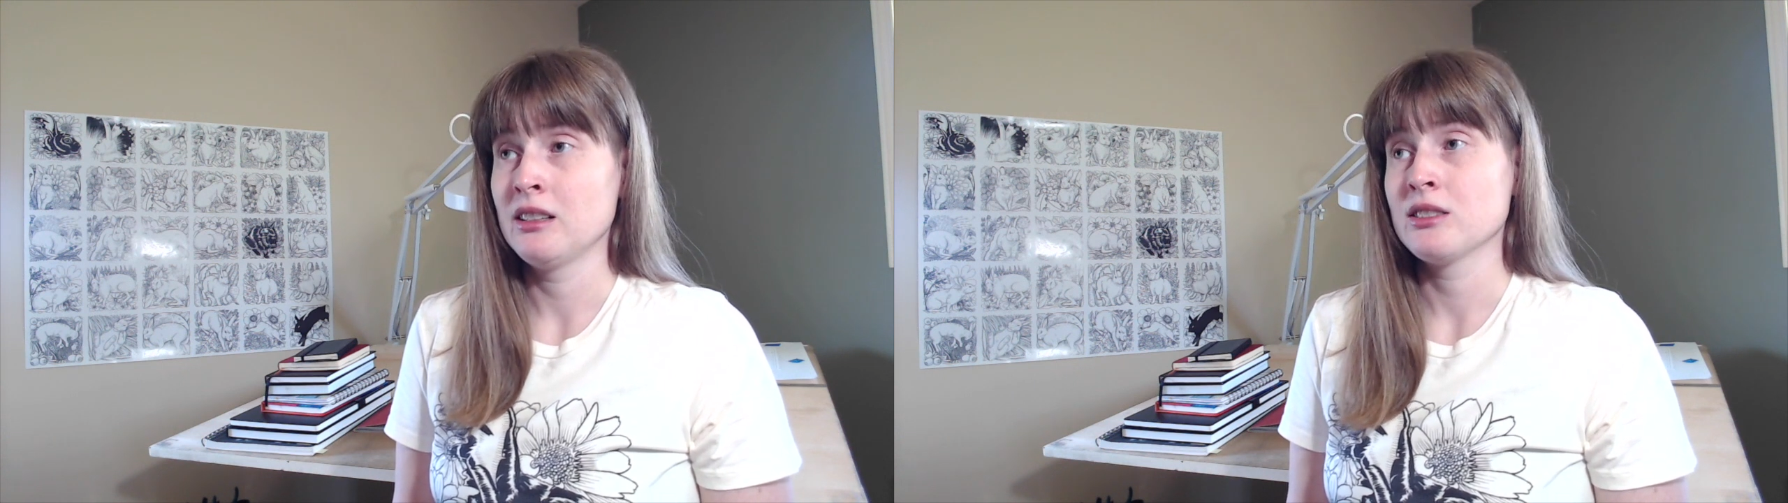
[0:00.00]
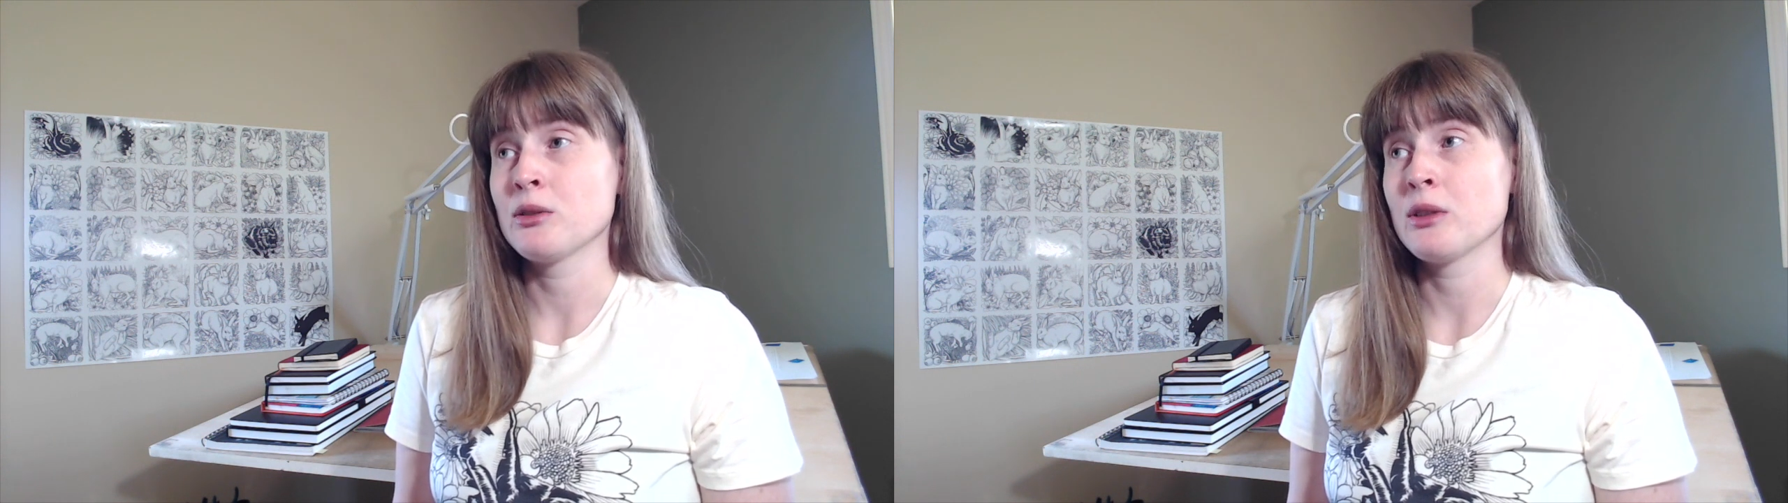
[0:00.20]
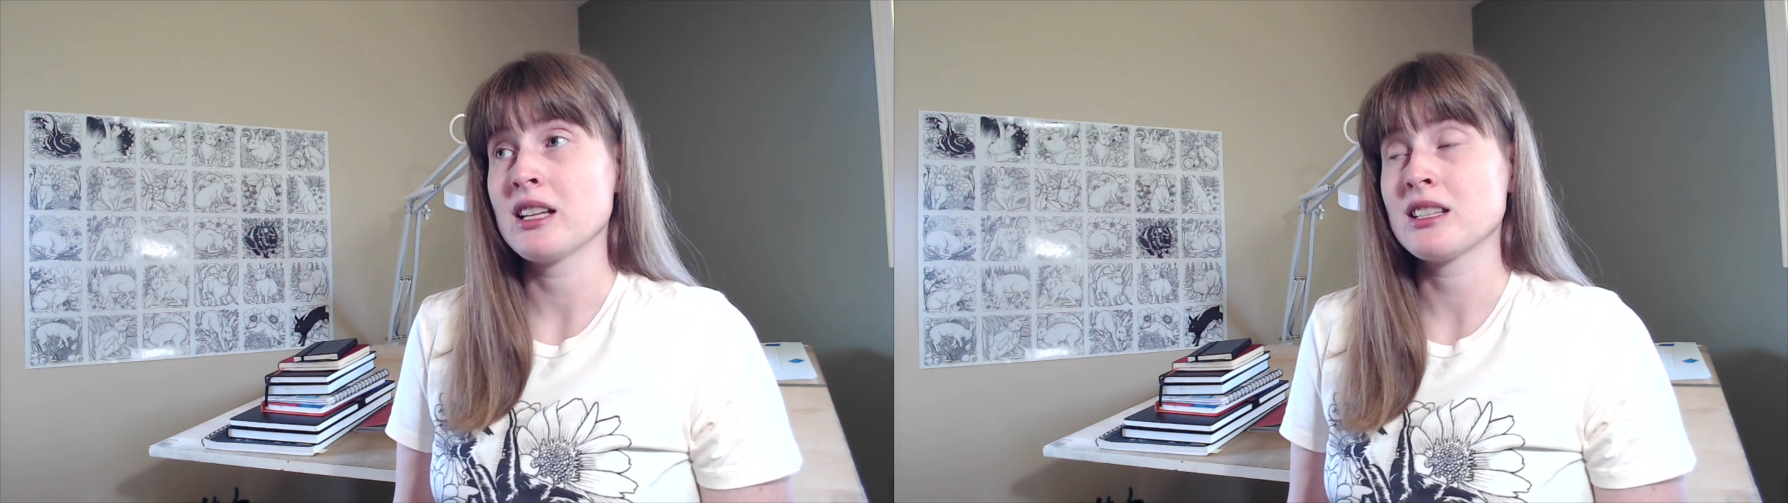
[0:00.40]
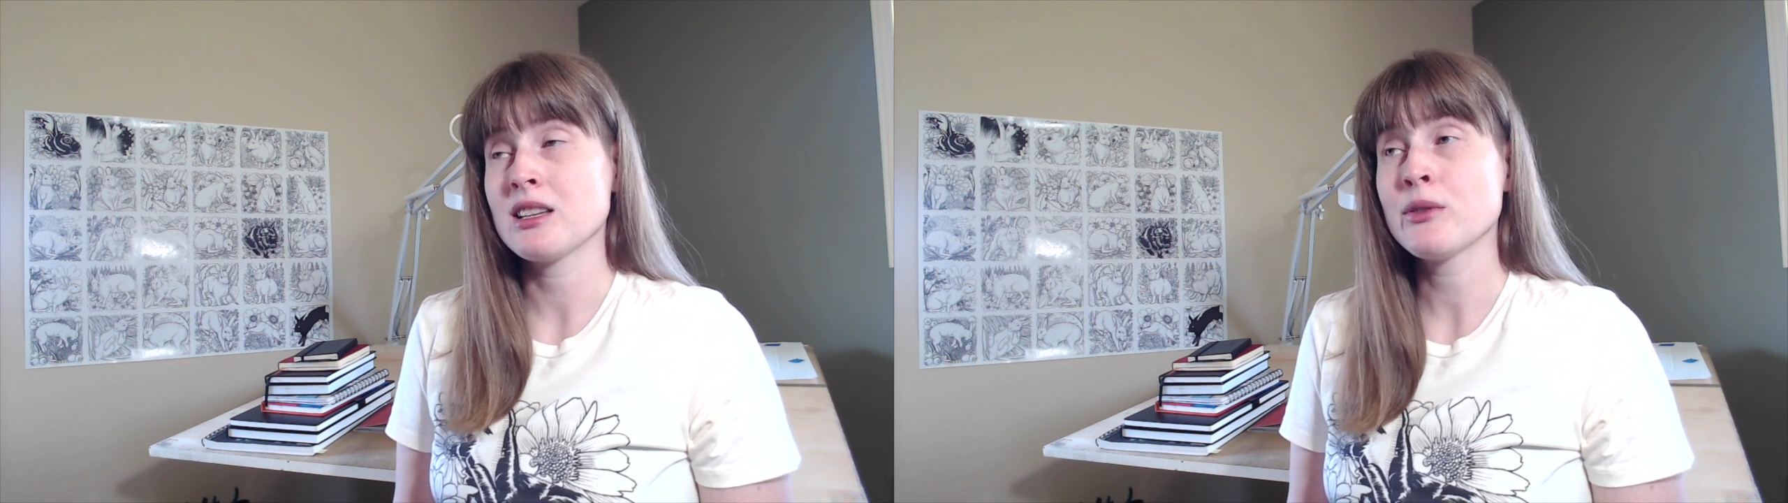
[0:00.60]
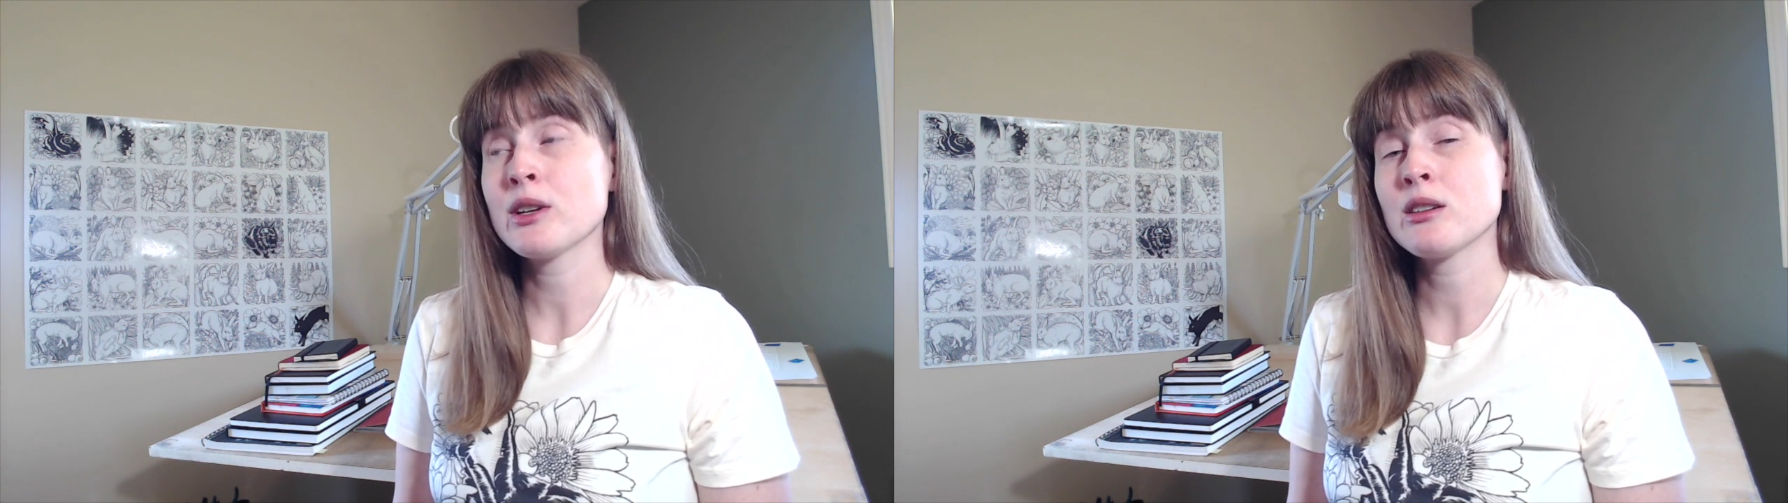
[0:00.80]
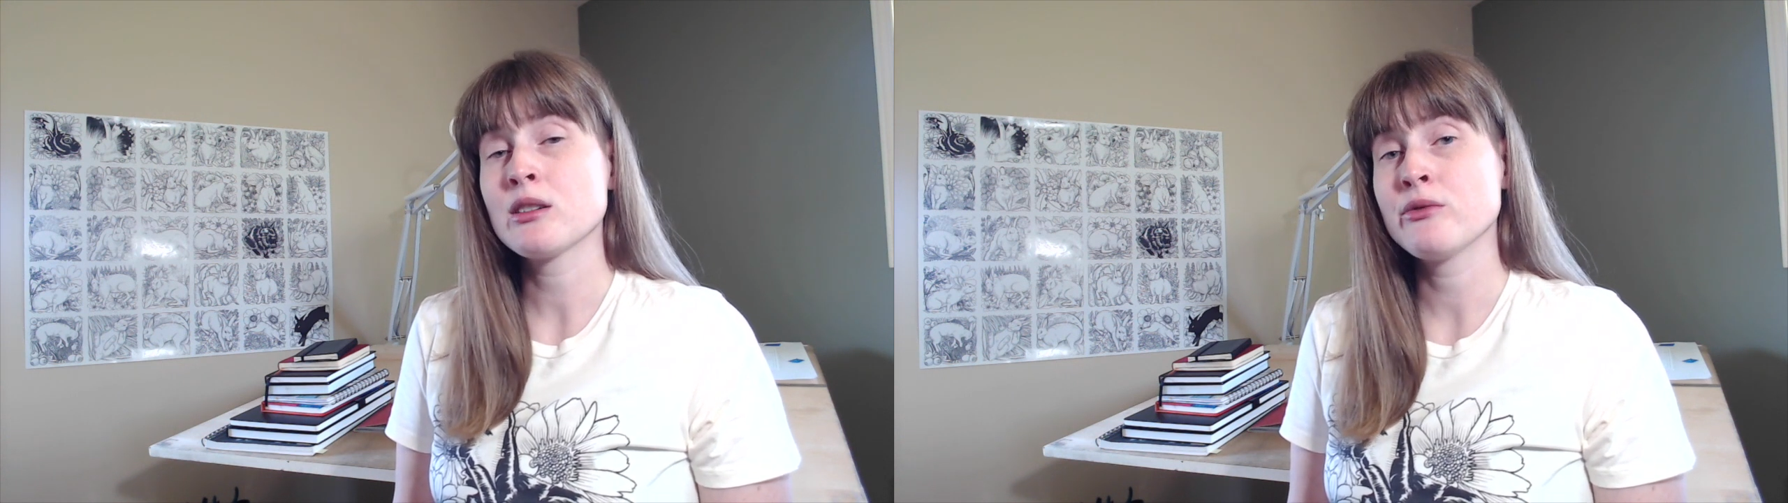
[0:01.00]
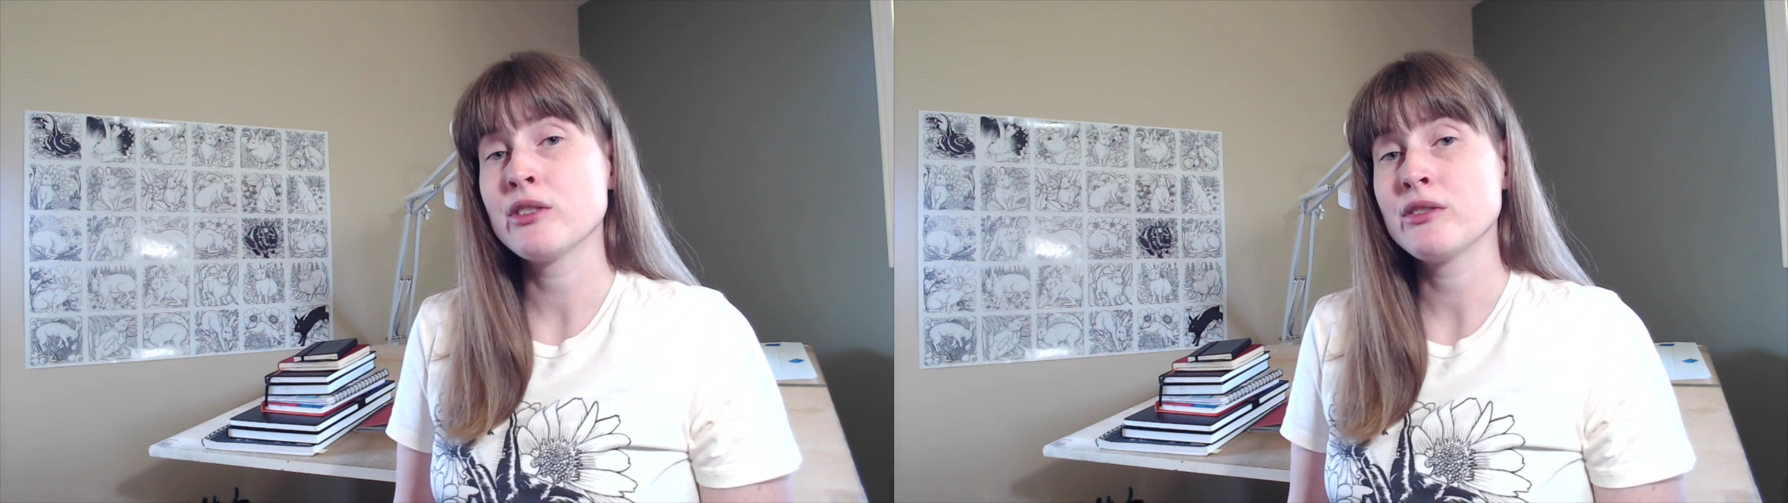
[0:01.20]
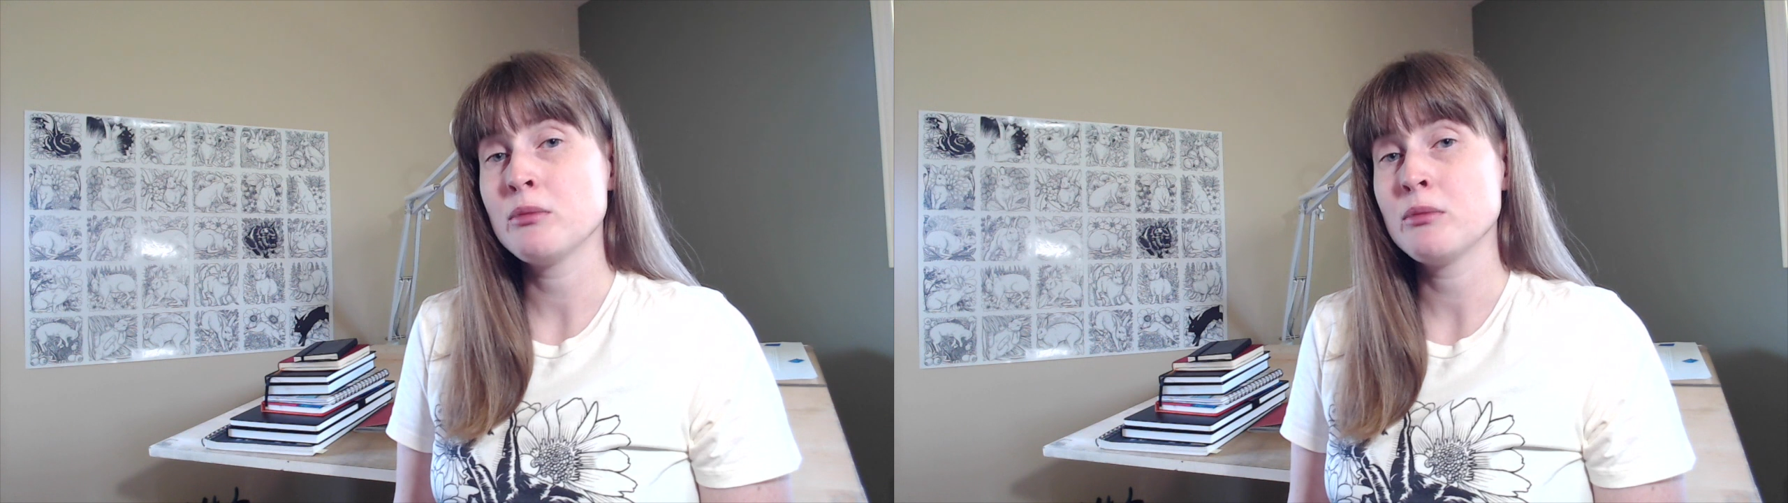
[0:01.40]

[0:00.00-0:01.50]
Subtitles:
So that's 750